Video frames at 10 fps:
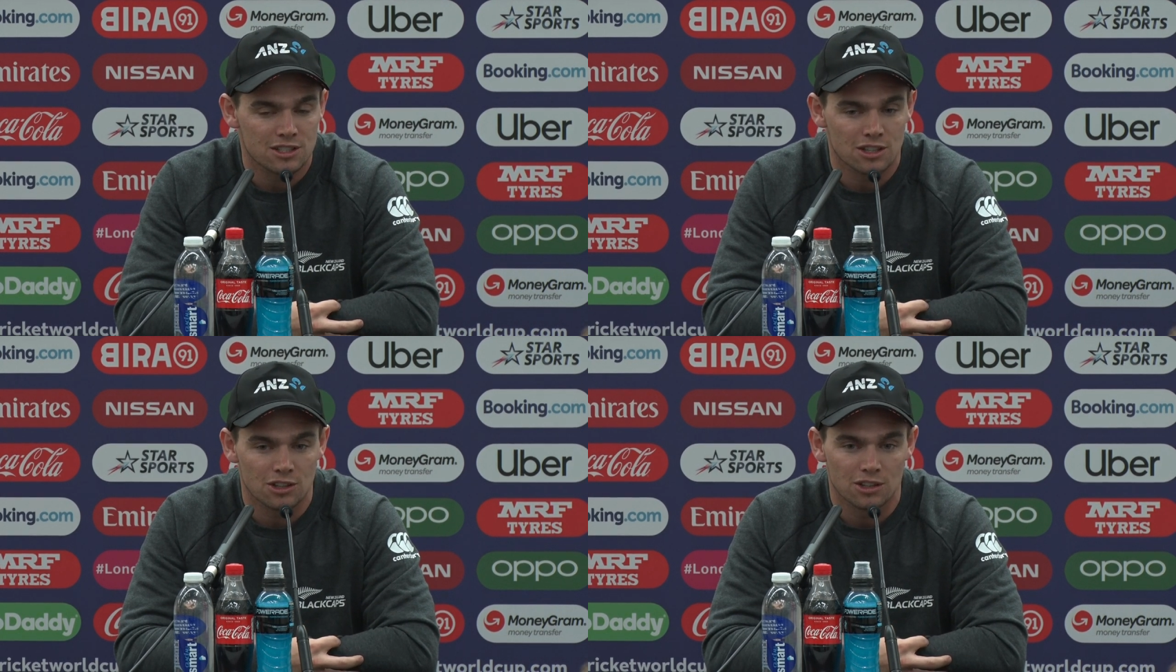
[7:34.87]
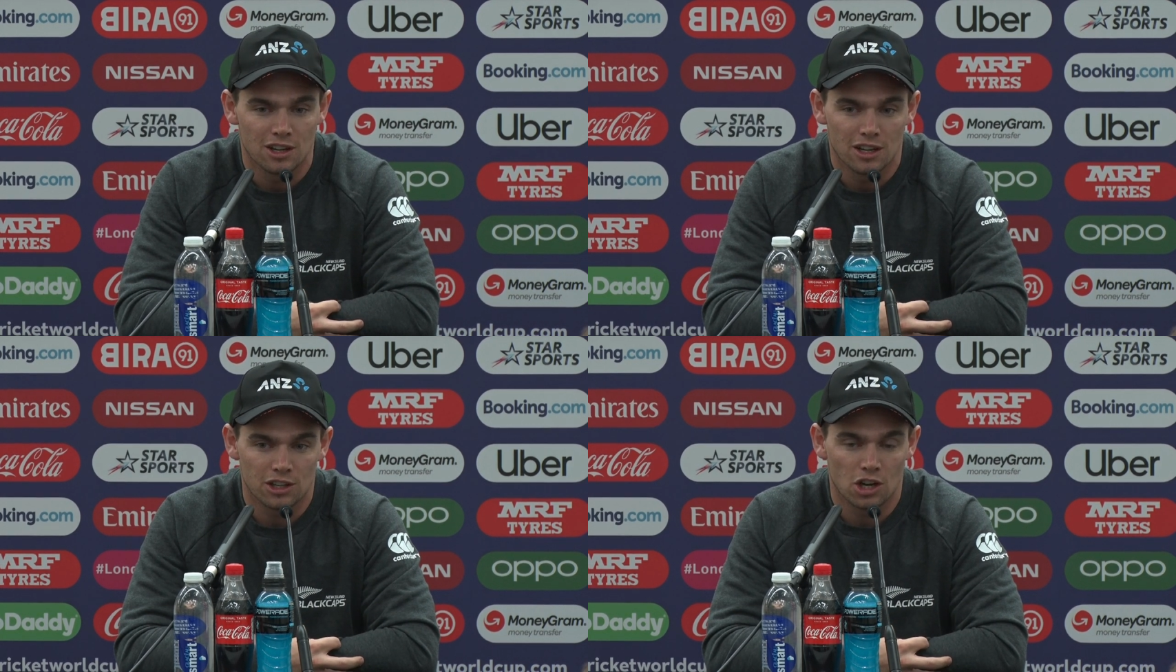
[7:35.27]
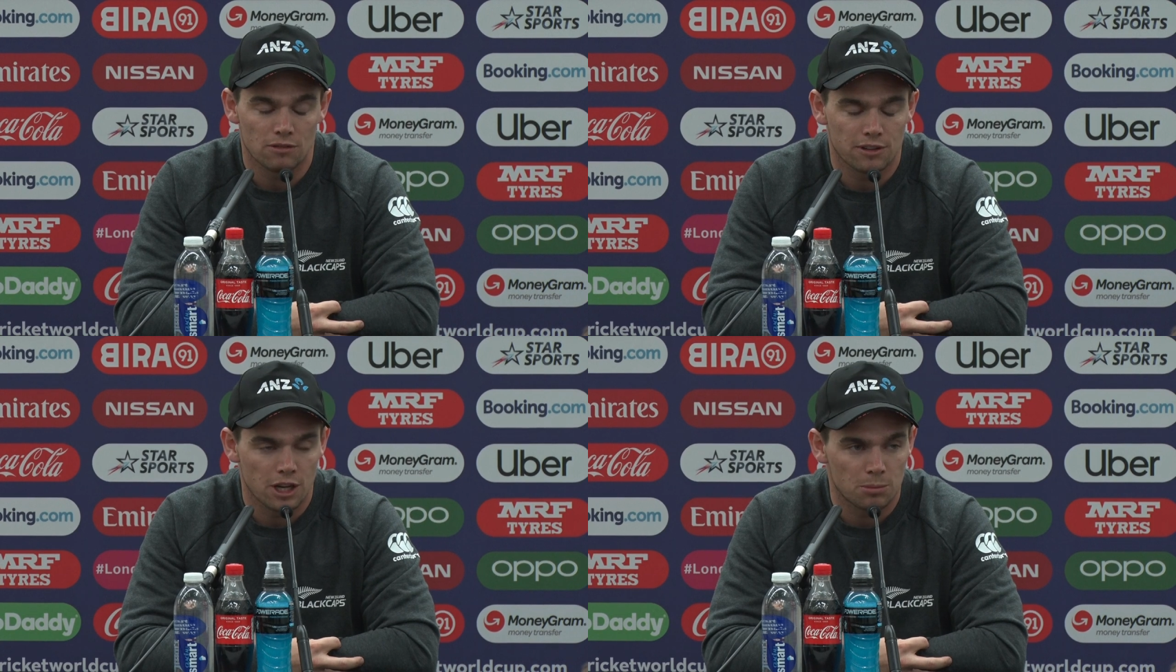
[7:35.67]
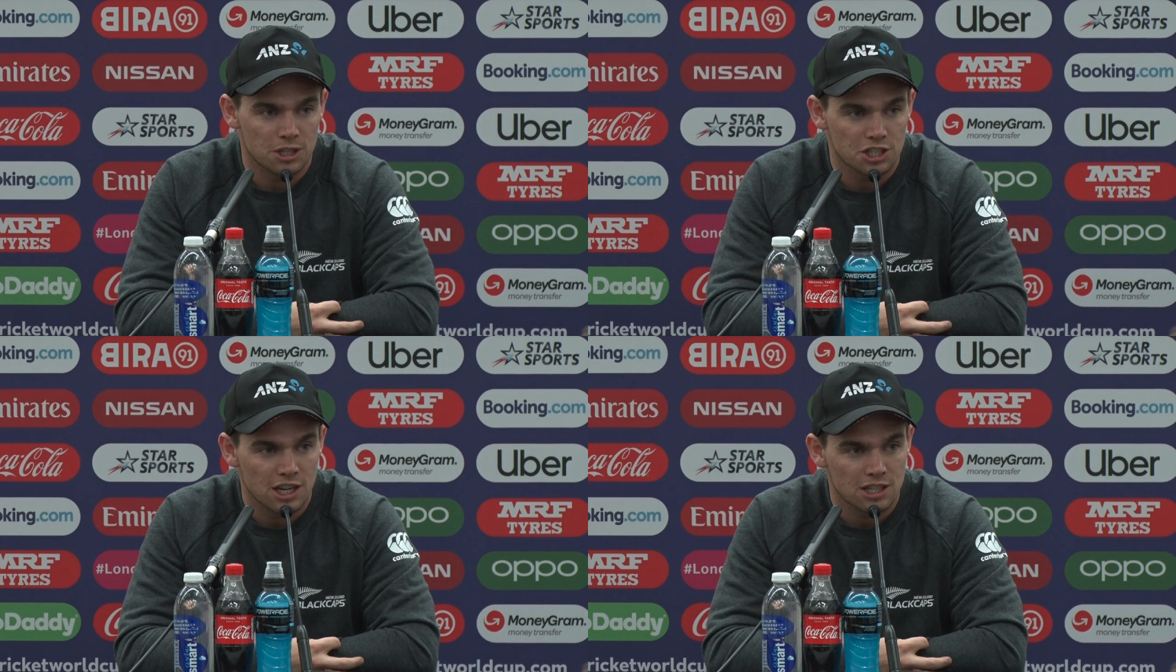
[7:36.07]
So, you know, hopefully there'll be
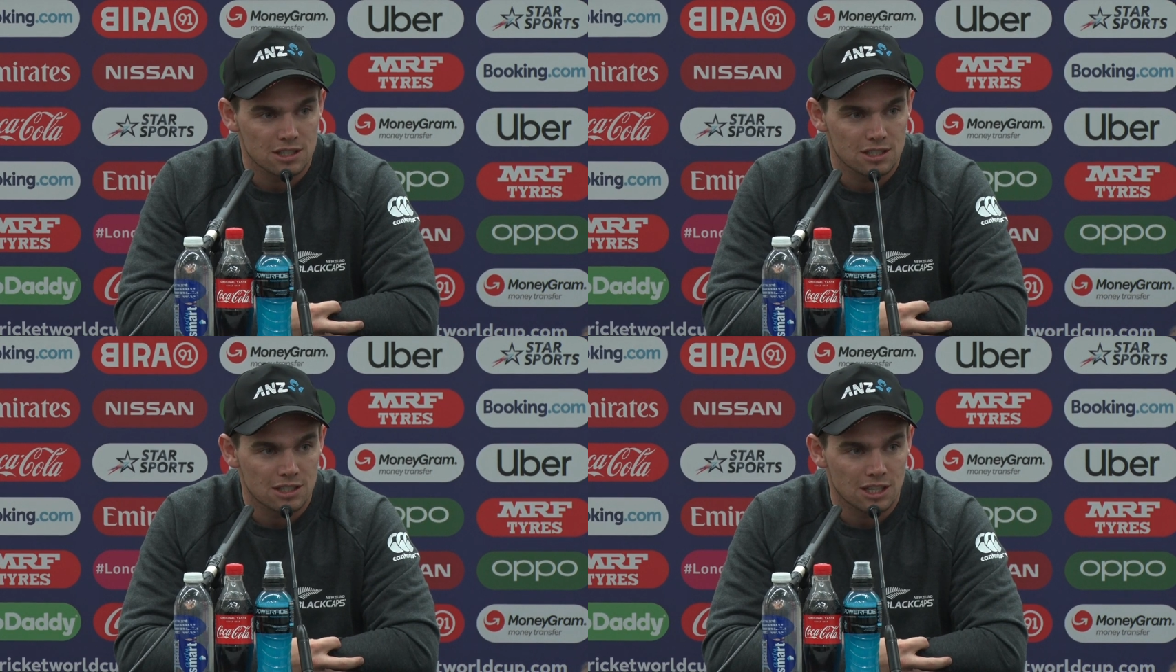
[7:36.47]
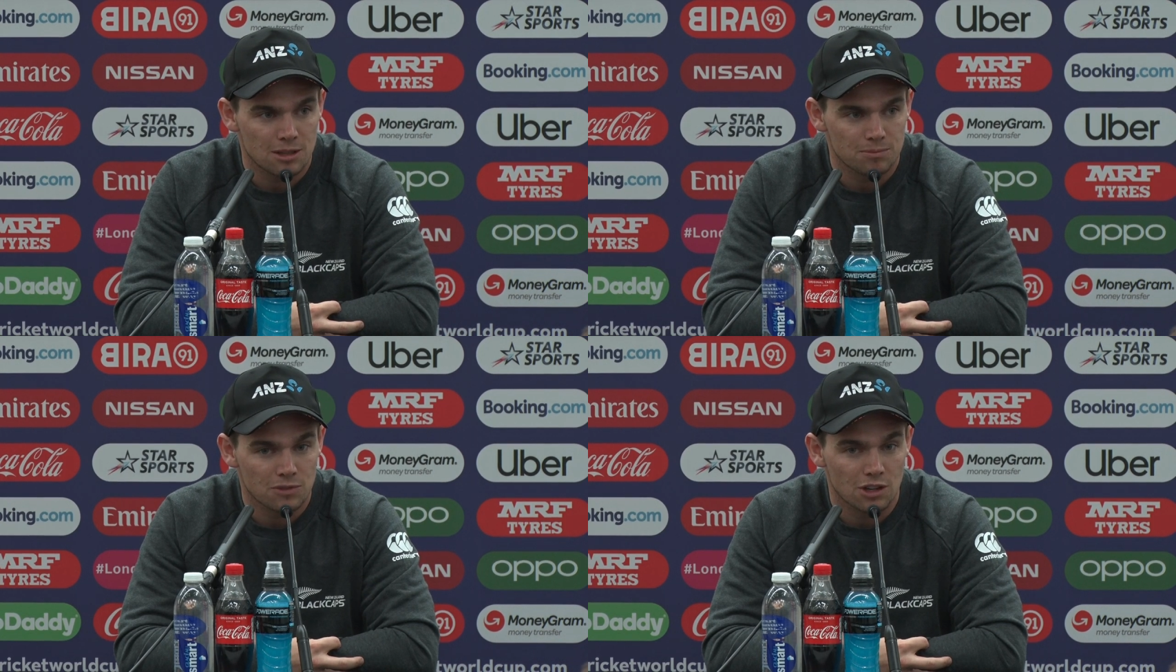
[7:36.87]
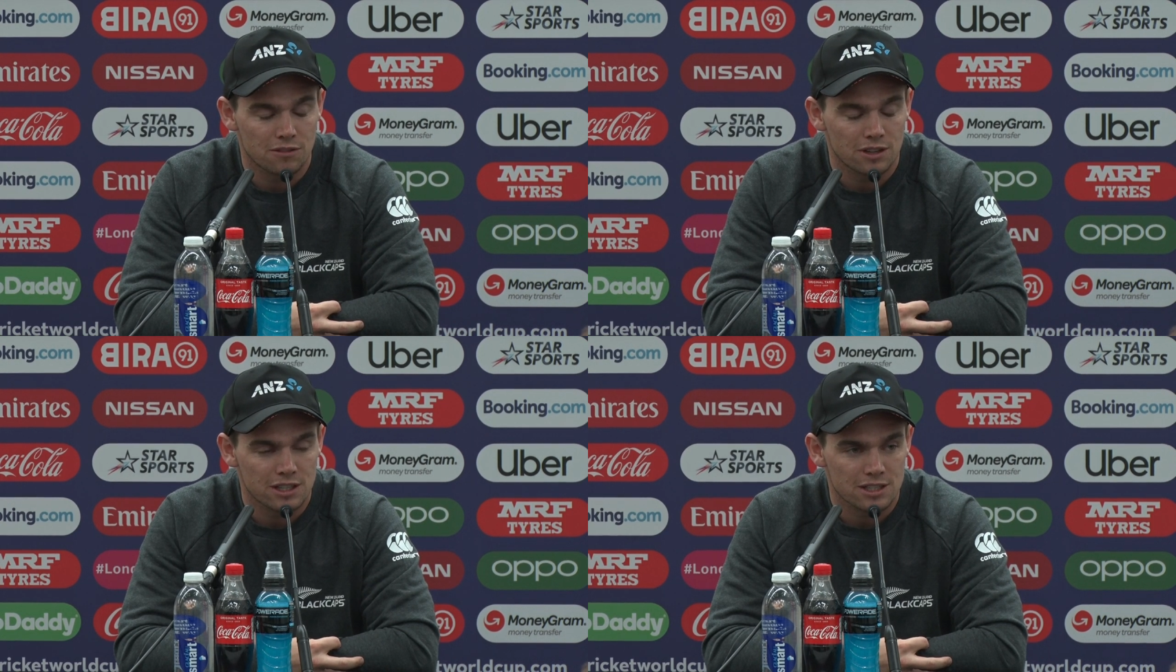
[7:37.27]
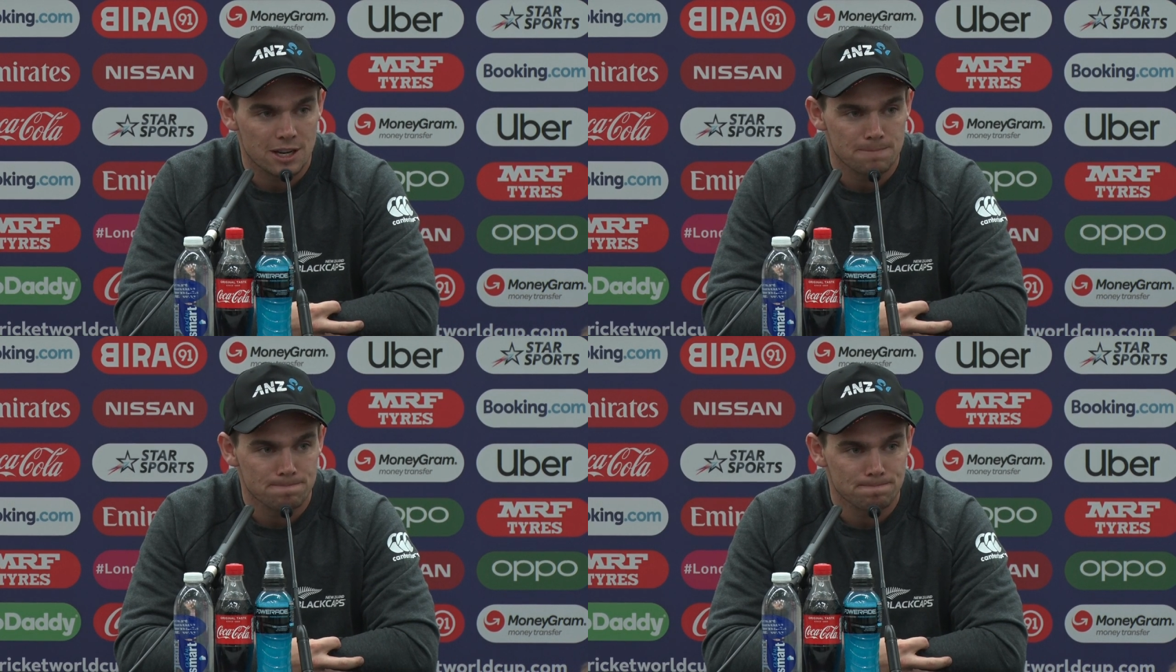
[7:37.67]
a chance, you know, for the next
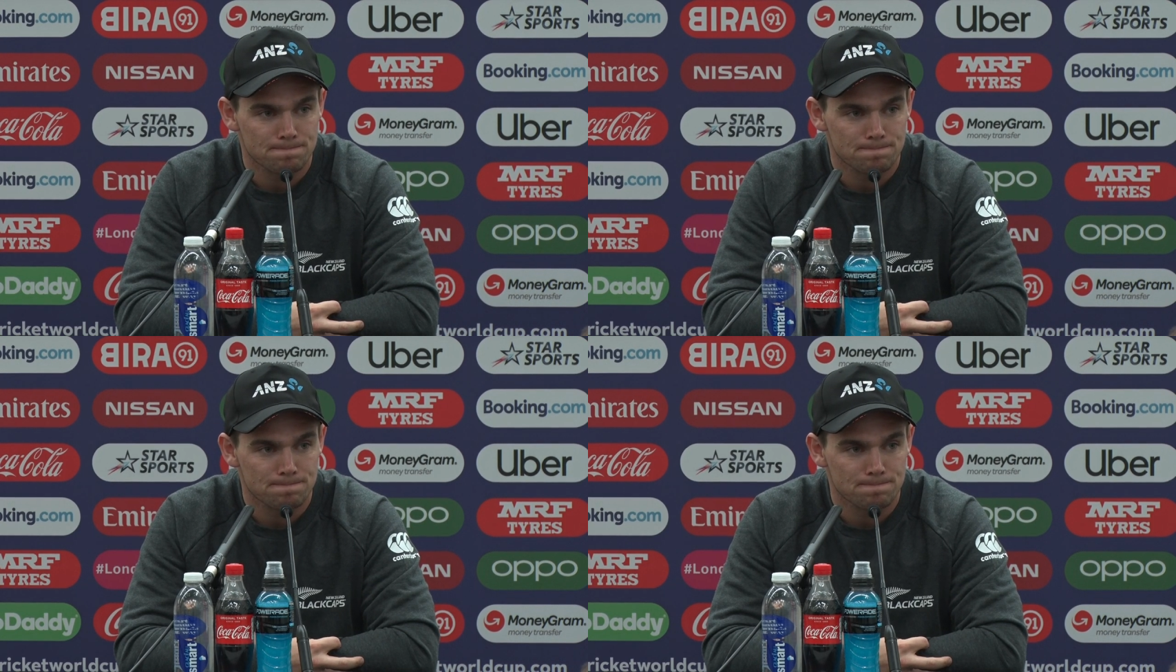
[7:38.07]
game.